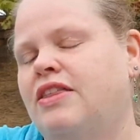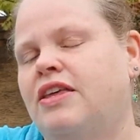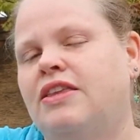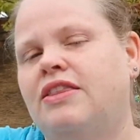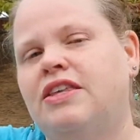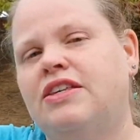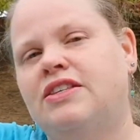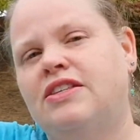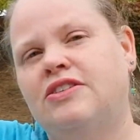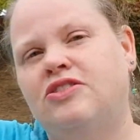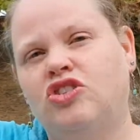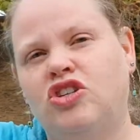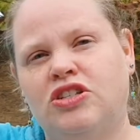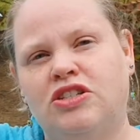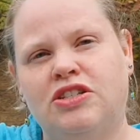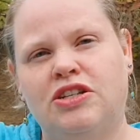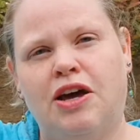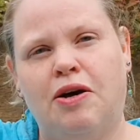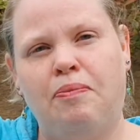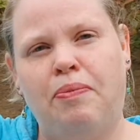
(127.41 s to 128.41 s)
This is
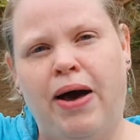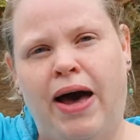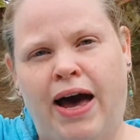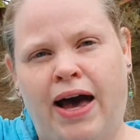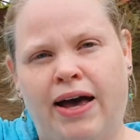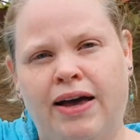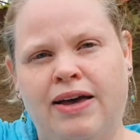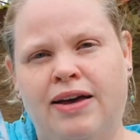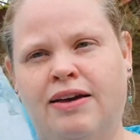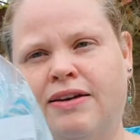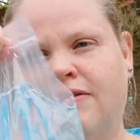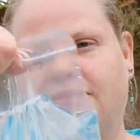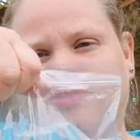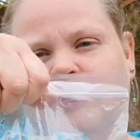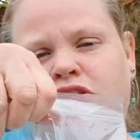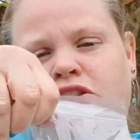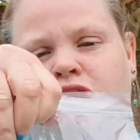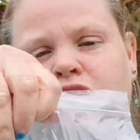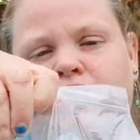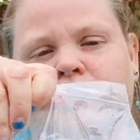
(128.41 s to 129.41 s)
just a bag,
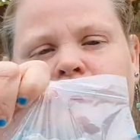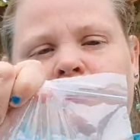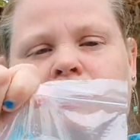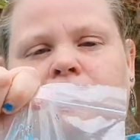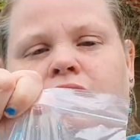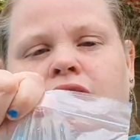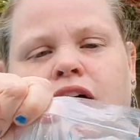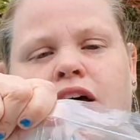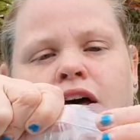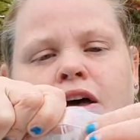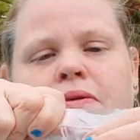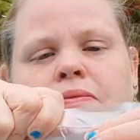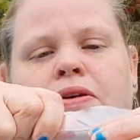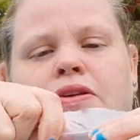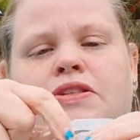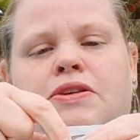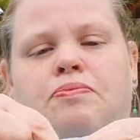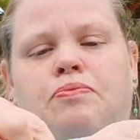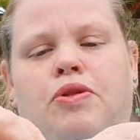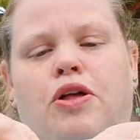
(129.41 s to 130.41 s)
just a
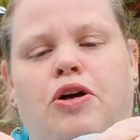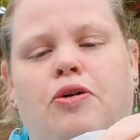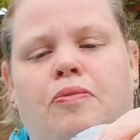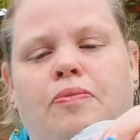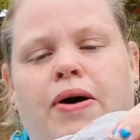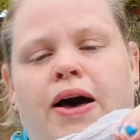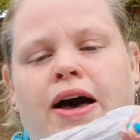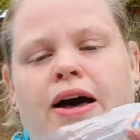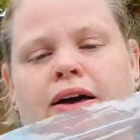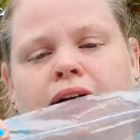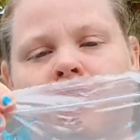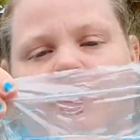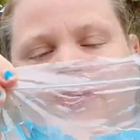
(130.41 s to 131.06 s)
Ziploc bag